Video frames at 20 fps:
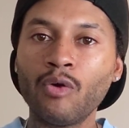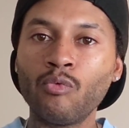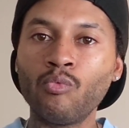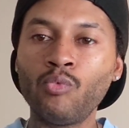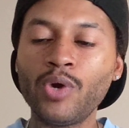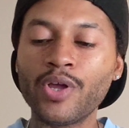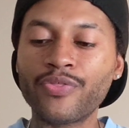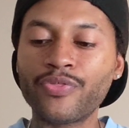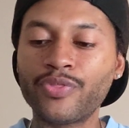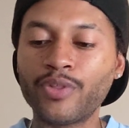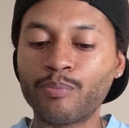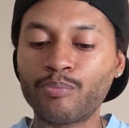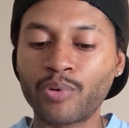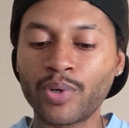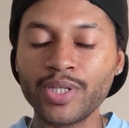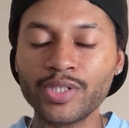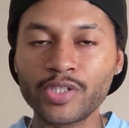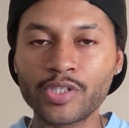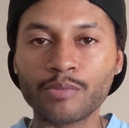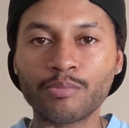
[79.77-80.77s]
with the
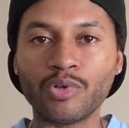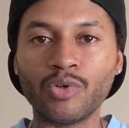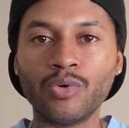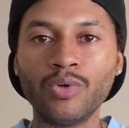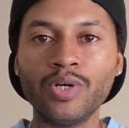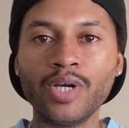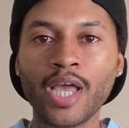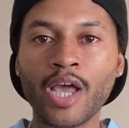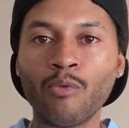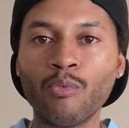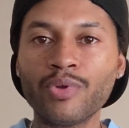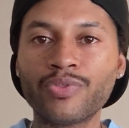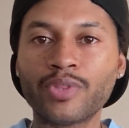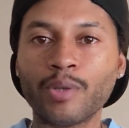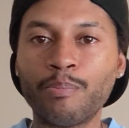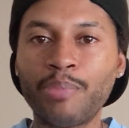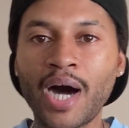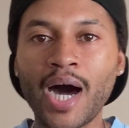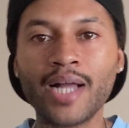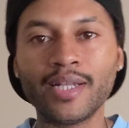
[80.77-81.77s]
principle and with
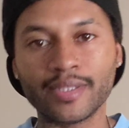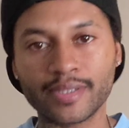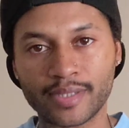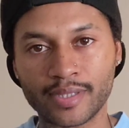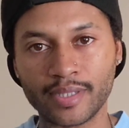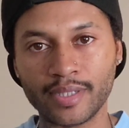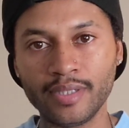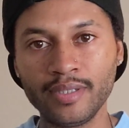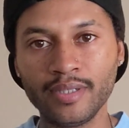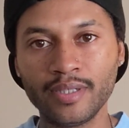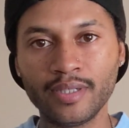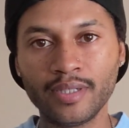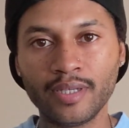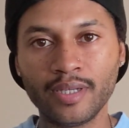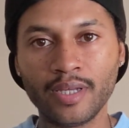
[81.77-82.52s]
the policy,